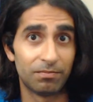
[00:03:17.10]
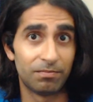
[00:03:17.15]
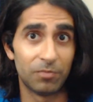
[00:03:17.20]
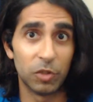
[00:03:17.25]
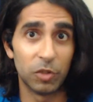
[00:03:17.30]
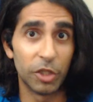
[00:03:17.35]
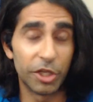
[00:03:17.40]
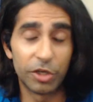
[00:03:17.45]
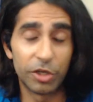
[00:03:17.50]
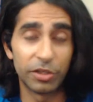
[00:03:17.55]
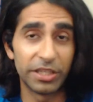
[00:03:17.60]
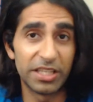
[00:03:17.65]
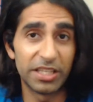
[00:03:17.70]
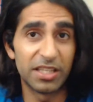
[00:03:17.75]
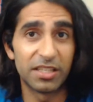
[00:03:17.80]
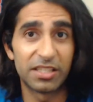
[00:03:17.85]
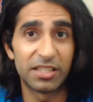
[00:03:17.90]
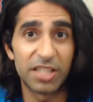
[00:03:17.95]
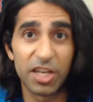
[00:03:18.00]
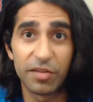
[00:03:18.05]
literally
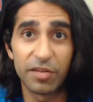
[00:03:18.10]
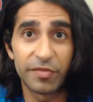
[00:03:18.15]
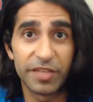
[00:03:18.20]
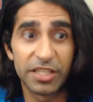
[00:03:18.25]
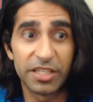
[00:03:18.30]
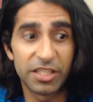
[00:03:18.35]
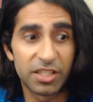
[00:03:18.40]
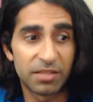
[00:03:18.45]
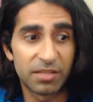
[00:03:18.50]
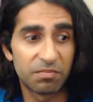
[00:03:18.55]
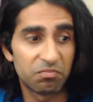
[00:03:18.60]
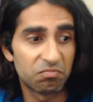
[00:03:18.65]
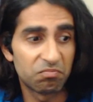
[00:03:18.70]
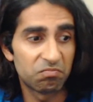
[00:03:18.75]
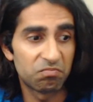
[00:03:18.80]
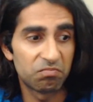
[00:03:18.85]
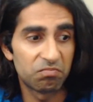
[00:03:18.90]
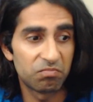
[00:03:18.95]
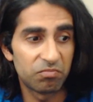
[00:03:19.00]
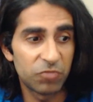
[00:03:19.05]
the toughest
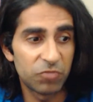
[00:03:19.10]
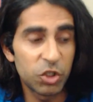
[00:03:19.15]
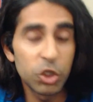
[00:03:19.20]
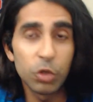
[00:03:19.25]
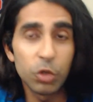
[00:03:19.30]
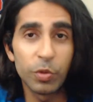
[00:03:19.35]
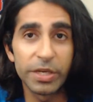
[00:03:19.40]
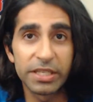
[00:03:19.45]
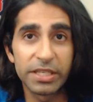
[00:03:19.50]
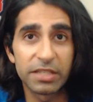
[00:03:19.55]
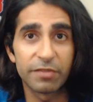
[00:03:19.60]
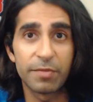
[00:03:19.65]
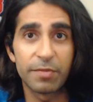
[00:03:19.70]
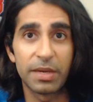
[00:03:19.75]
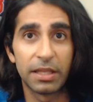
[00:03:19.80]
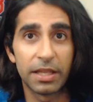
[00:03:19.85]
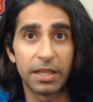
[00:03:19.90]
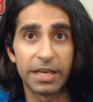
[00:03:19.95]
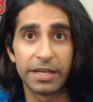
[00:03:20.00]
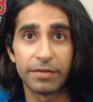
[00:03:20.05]
2 weeks of
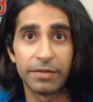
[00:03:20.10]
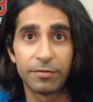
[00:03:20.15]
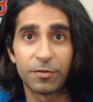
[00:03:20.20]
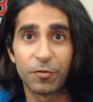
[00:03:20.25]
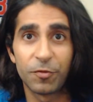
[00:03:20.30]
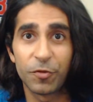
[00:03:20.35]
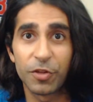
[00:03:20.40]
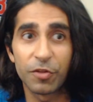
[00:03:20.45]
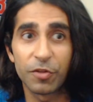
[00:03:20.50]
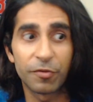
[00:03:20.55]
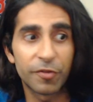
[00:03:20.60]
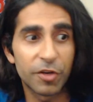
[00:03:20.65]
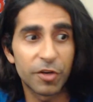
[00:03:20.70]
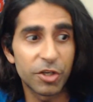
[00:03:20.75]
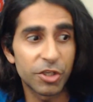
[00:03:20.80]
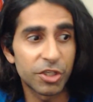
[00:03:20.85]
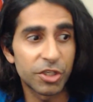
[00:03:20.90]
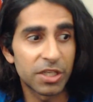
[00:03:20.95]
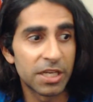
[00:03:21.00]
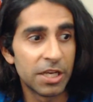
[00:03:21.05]
my life. For the
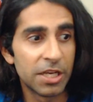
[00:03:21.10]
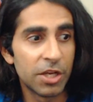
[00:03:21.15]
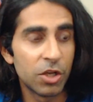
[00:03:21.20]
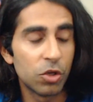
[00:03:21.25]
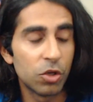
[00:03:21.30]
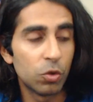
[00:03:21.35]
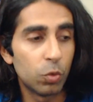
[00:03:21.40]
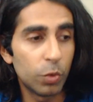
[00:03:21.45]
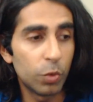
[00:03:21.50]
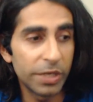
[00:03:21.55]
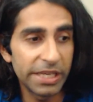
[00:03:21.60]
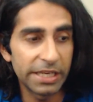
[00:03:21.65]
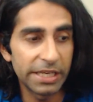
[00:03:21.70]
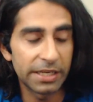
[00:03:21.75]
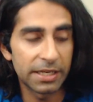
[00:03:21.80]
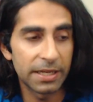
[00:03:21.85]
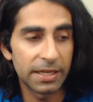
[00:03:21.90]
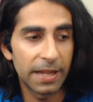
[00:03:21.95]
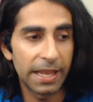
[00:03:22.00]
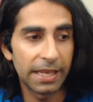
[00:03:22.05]
first
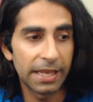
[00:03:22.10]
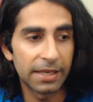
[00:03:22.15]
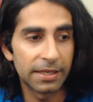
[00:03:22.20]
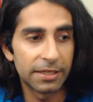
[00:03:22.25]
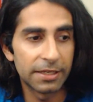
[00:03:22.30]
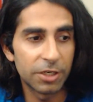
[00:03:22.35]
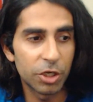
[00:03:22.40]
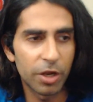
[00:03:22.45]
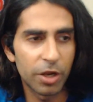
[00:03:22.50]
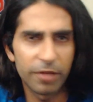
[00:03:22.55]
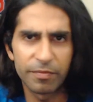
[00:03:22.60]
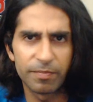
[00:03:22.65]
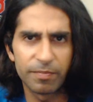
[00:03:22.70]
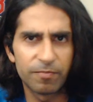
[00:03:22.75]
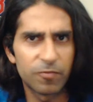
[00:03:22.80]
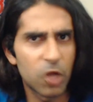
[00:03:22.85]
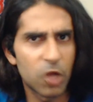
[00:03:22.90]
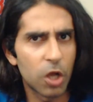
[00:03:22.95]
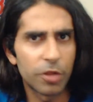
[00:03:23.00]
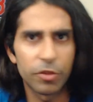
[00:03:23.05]
week, and I've
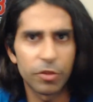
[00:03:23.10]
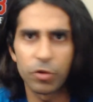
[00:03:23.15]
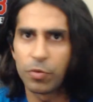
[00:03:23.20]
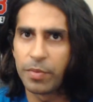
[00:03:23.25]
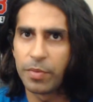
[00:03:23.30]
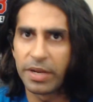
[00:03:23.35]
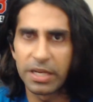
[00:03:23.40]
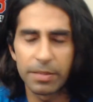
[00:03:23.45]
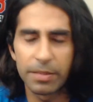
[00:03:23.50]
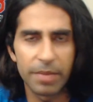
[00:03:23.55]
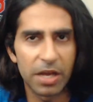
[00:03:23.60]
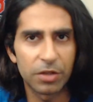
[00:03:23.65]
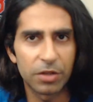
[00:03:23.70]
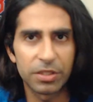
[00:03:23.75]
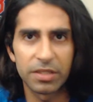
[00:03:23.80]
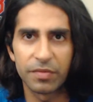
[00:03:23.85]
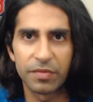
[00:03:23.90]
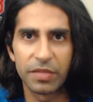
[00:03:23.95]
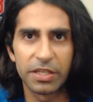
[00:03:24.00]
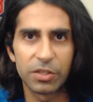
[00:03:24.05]
gone through many
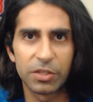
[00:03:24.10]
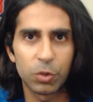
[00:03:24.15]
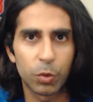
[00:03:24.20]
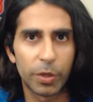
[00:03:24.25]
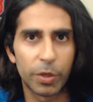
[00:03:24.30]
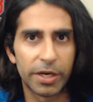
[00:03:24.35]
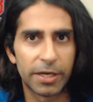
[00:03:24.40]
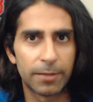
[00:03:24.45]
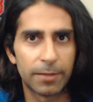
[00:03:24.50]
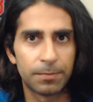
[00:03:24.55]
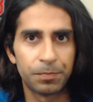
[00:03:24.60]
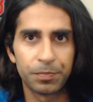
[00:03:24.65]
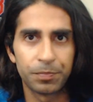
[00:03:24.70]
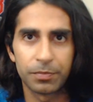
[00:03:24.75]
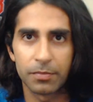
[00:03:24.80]
bouts of this where